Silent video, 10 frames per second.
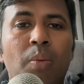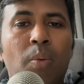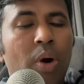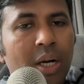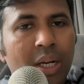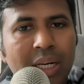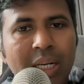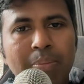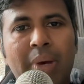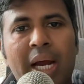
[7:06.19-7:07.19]
What
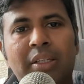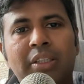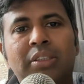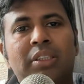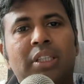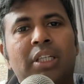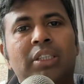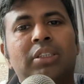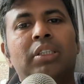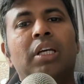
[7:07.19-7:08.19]
really matters
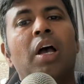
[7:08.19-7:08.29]
is